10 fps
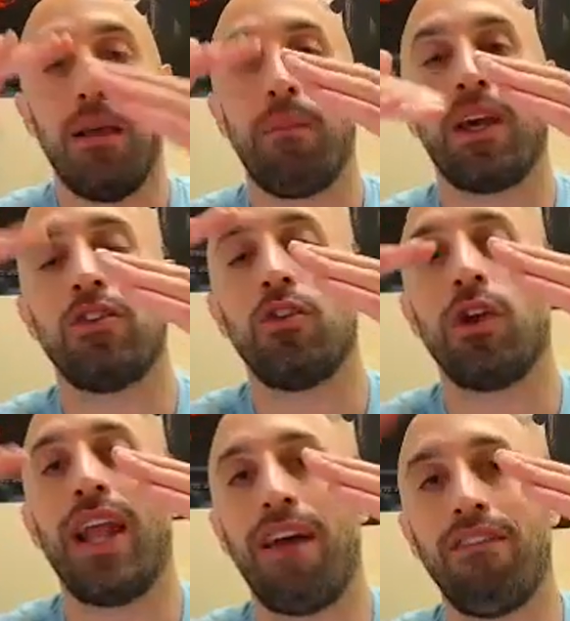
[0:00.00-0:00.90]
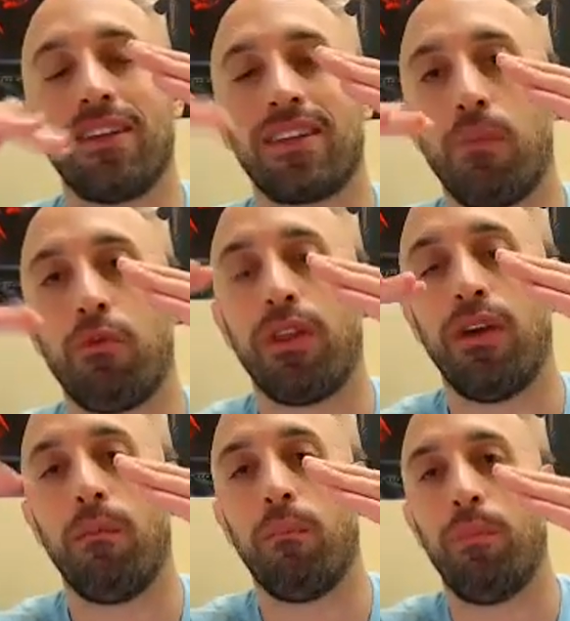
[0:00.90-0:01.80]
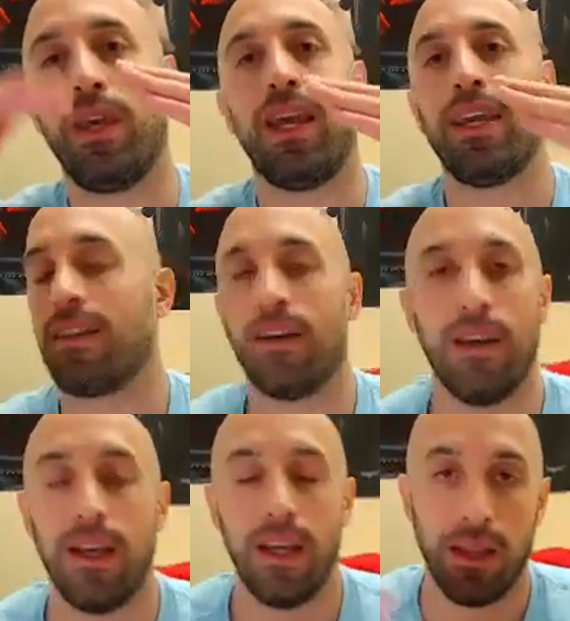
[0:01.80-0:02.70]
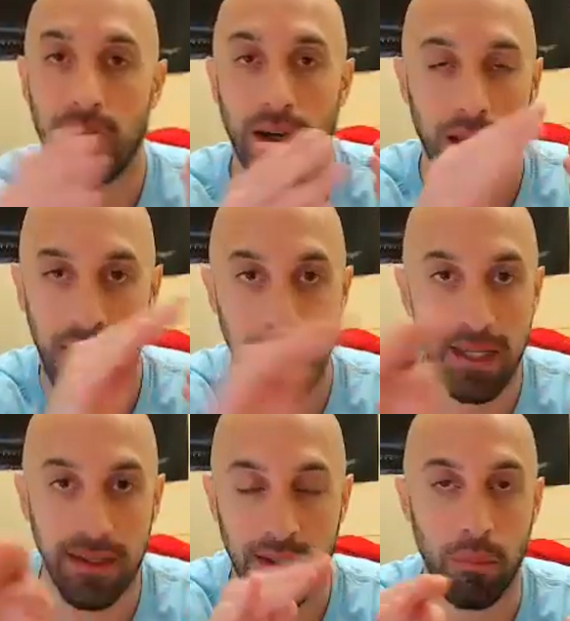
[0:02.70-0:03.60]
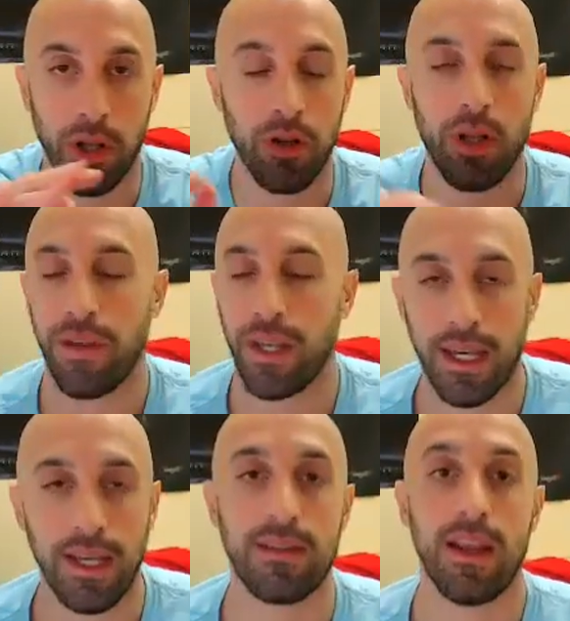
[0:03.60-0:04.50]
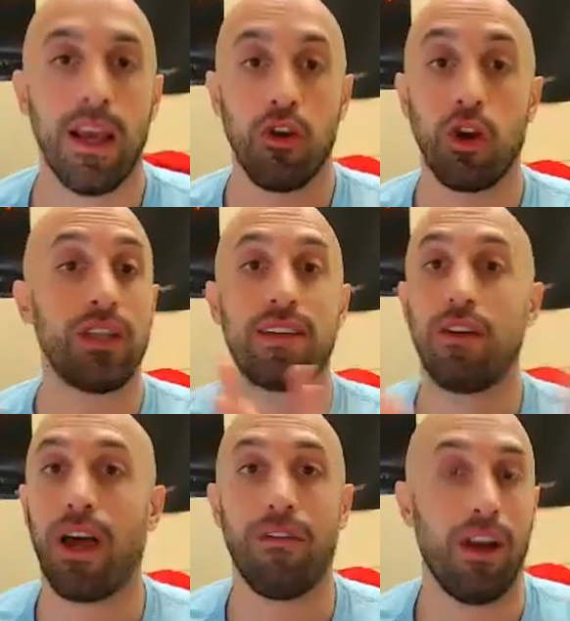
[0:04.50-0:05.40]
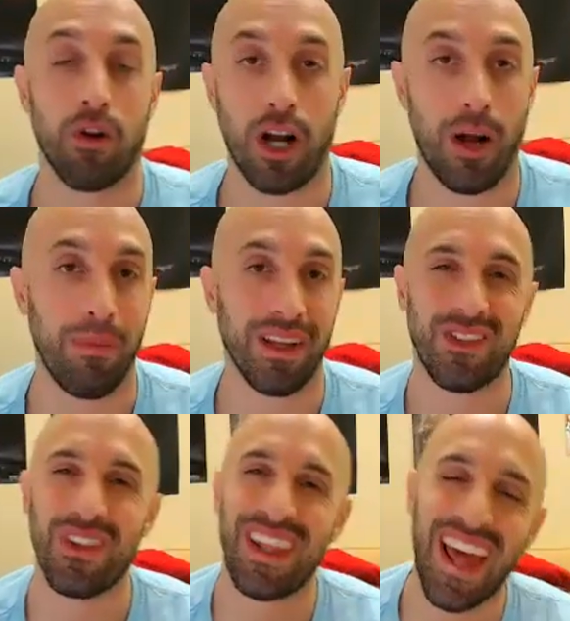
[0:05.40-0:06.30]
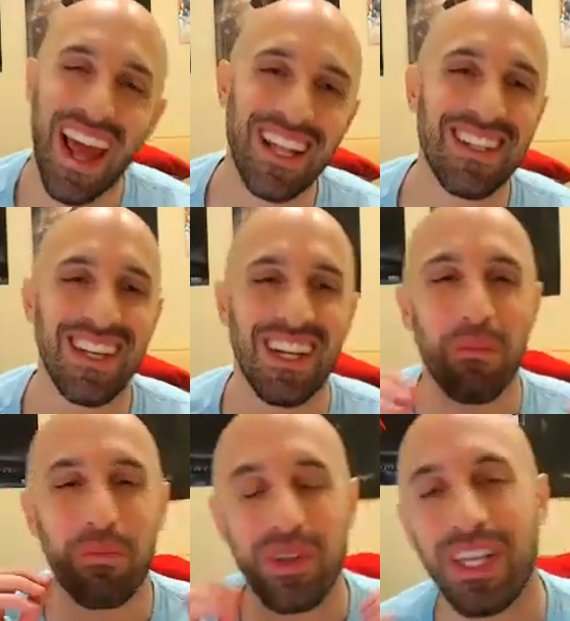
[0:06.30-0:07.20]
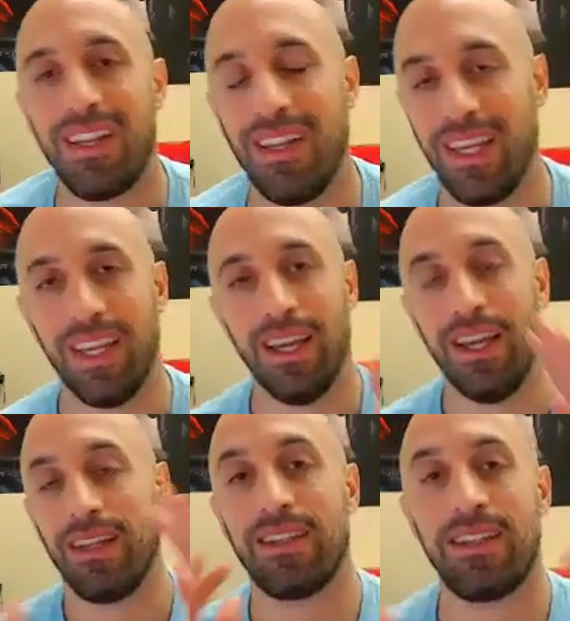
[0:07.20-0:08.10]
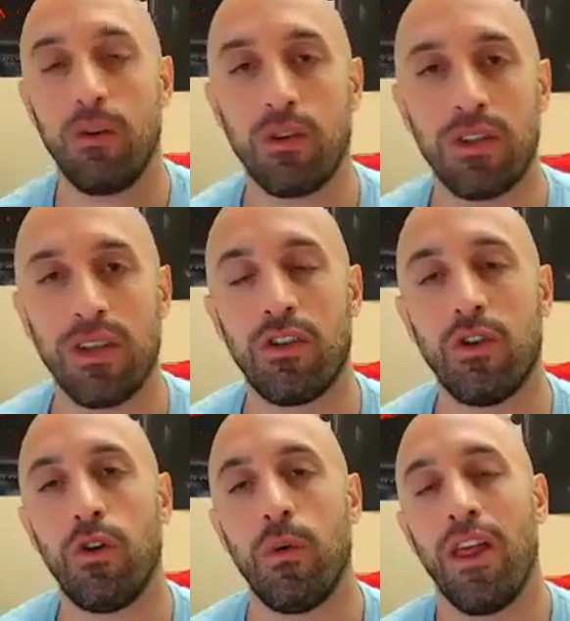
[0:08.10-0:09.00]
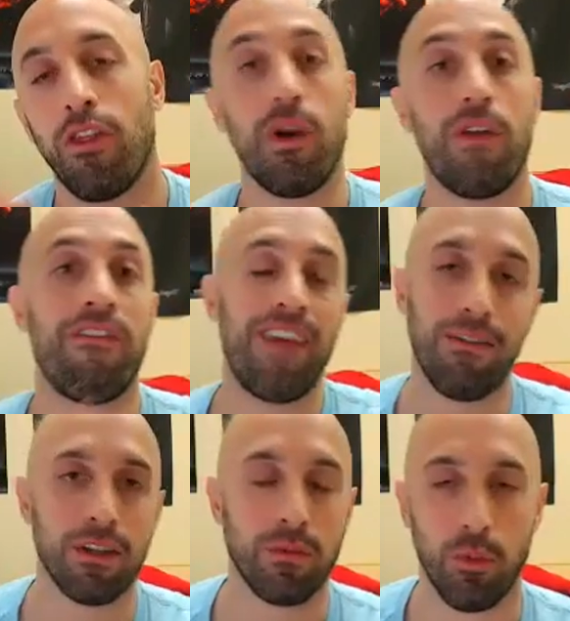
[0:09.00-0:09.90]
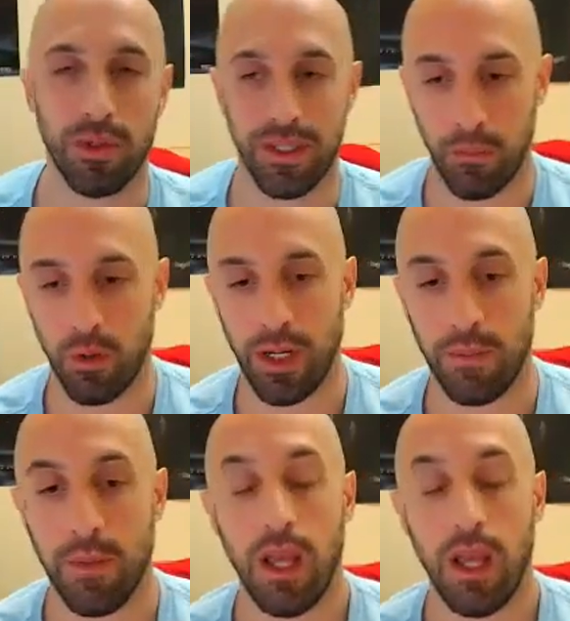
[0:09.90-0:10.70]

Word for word: because you can have the escape rhythm be at the the His, the bundle of His. You can still have narrow complex. So that doesn't completely distinguish the two, though it favors Mobitz type one.